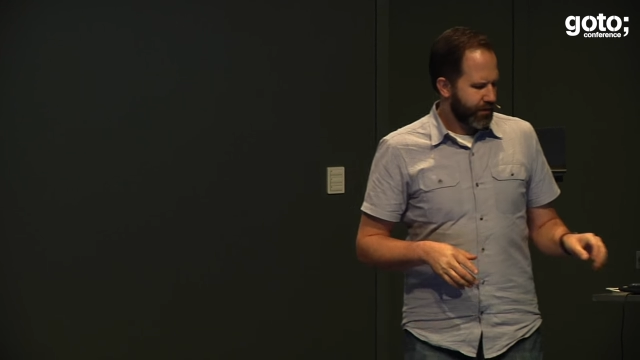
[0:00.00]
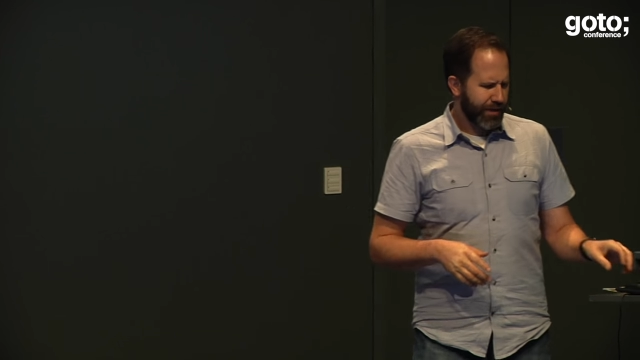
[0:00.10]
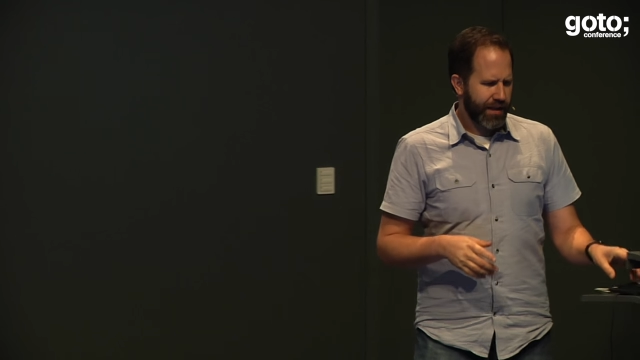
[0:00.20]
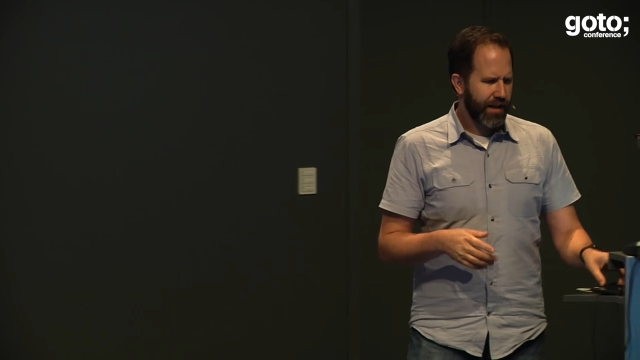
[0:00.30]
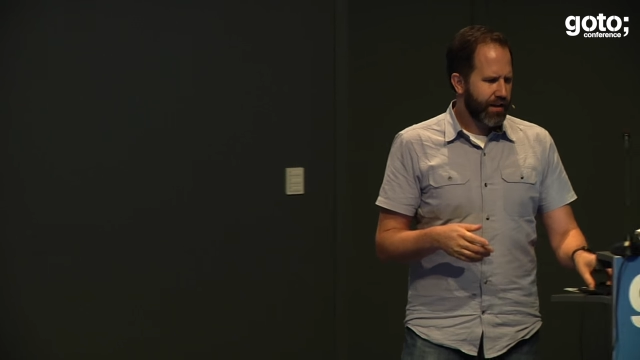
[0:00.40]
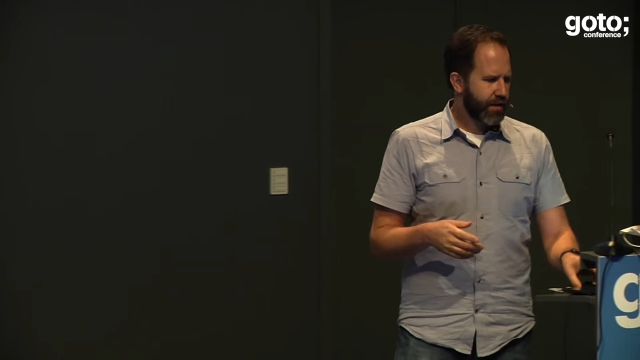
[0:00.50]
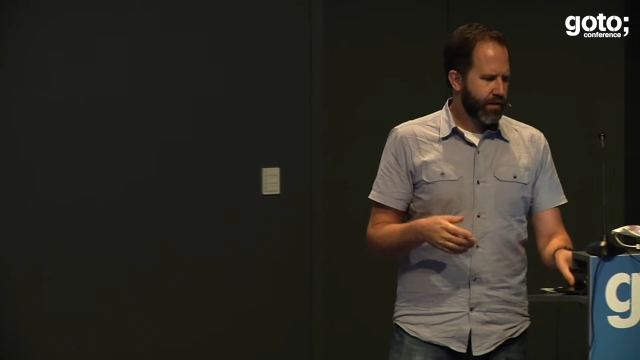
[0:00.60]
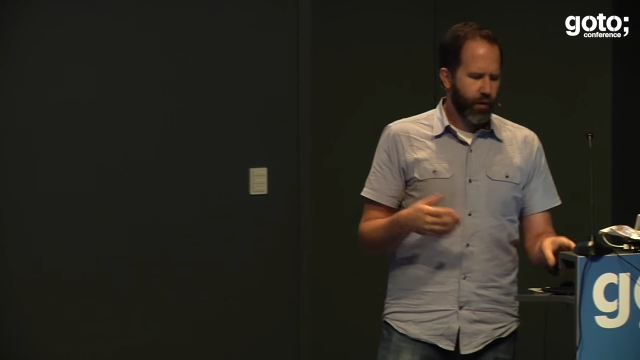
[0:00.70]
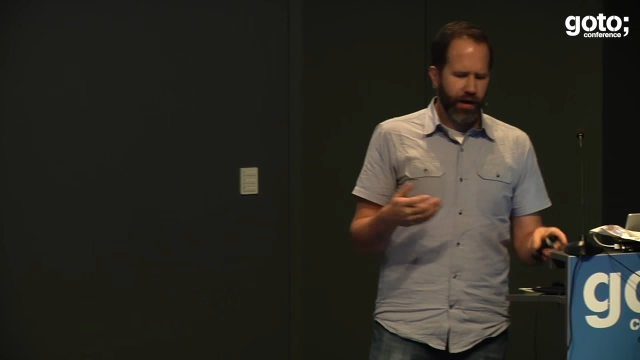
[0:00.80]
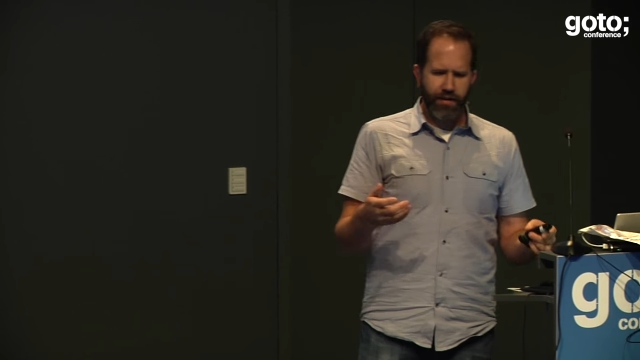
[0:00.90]
But then
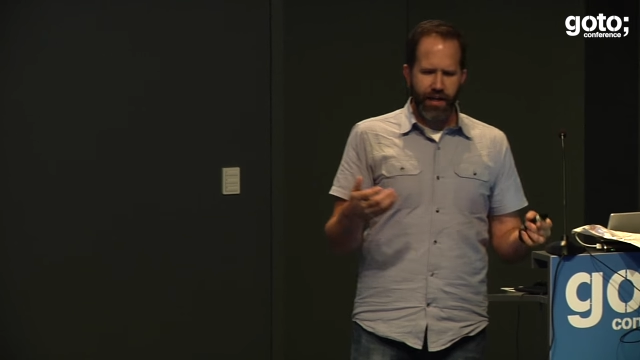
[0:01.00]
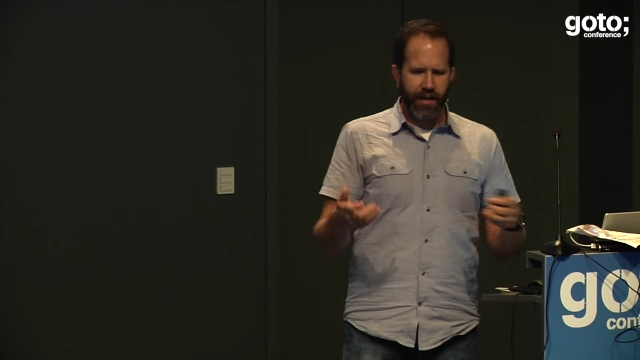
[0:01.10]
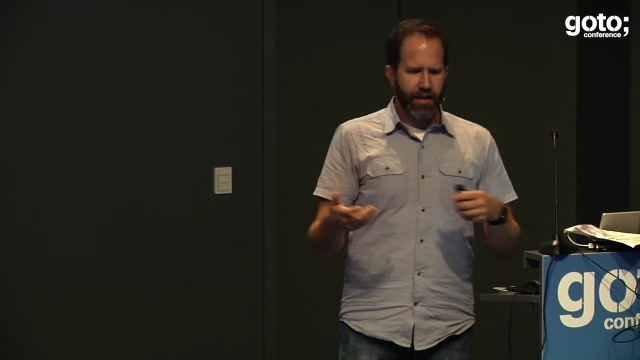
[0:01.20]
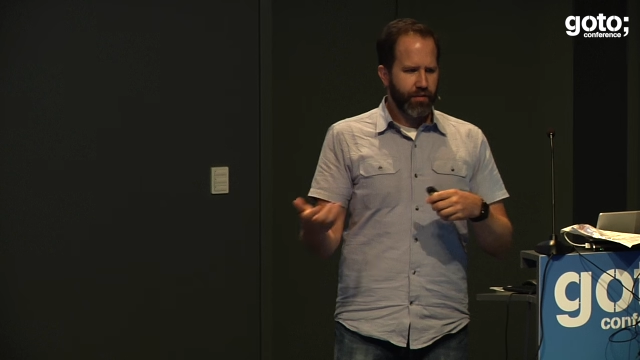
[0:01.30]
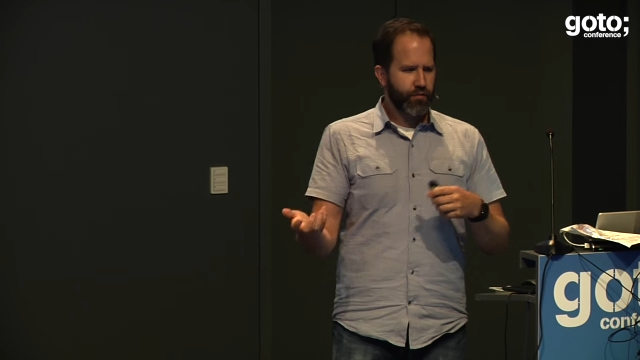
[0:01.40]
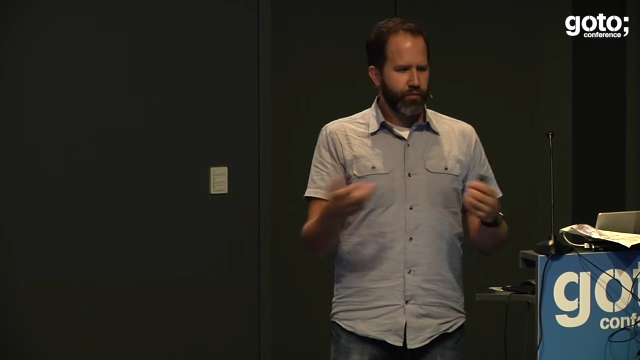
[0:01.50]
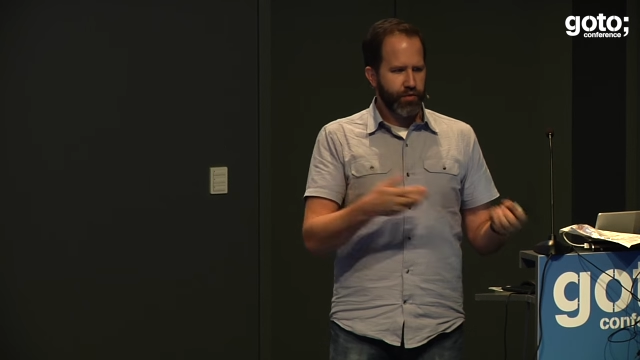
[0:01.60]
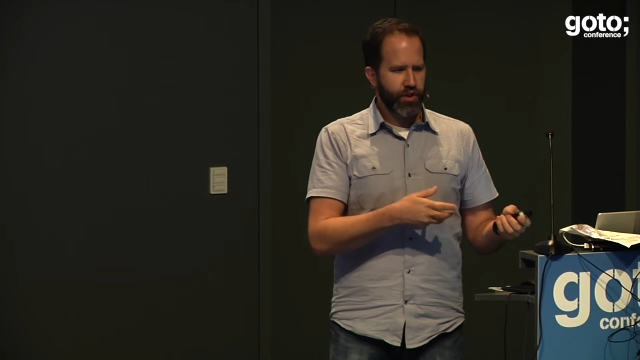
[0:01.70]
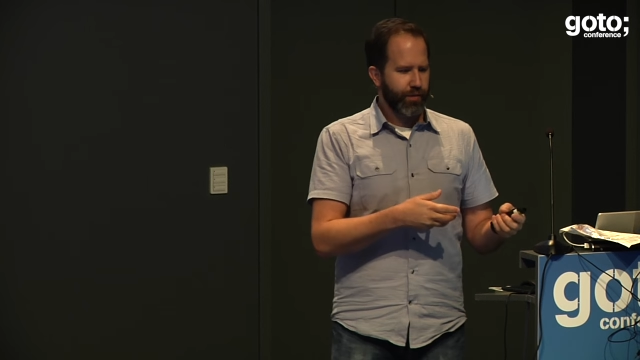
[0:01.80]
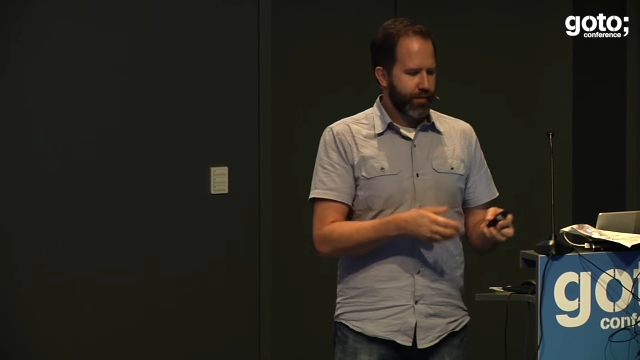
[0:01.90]
do I take it and
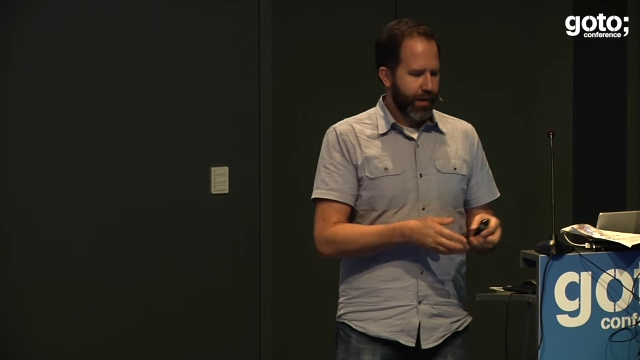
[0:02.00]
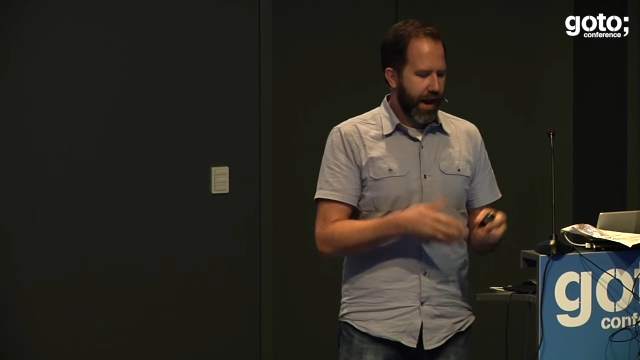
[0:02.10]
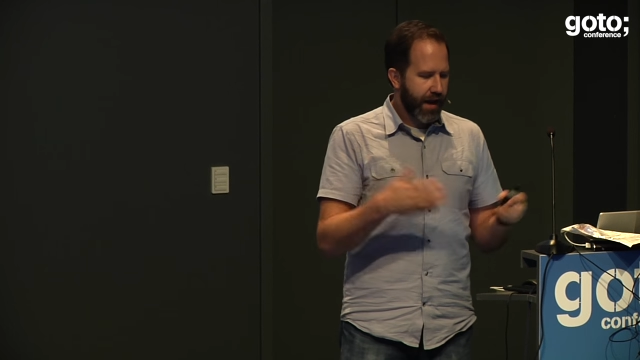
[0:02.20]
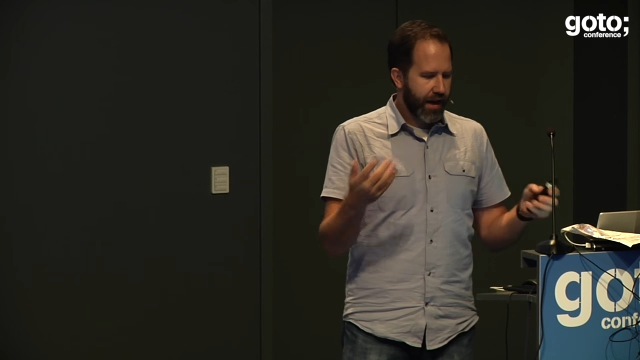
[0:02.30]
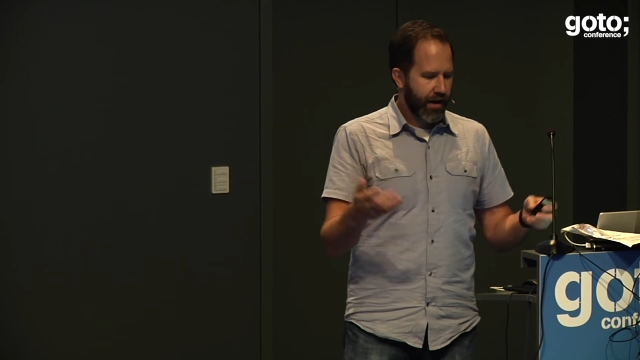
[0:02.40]
ship it back?